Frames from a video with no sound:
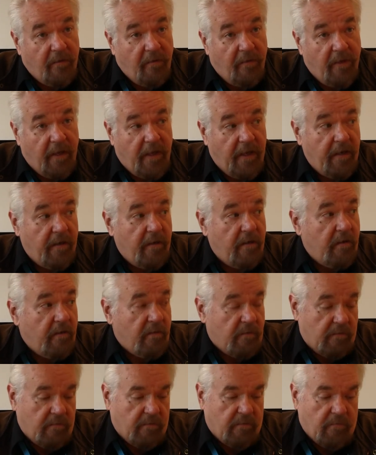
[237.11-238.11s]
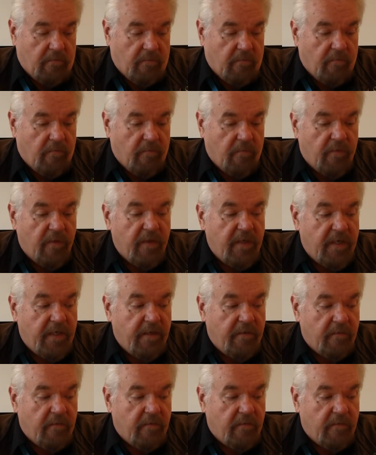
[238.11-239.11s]
then
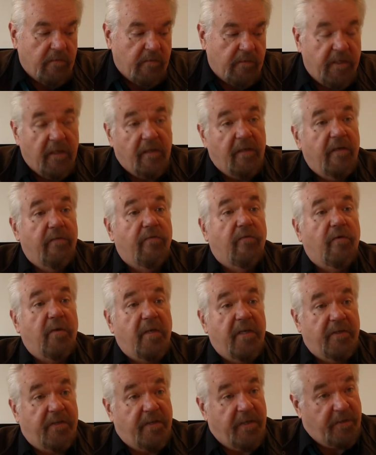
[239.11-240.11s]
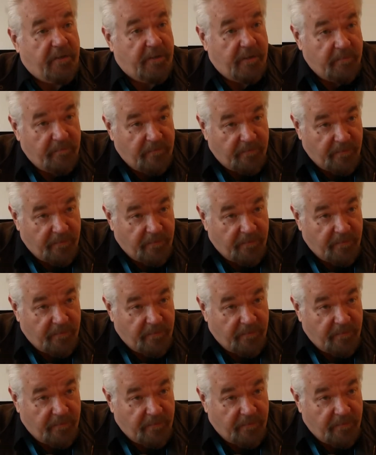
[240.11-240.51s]
the delivery system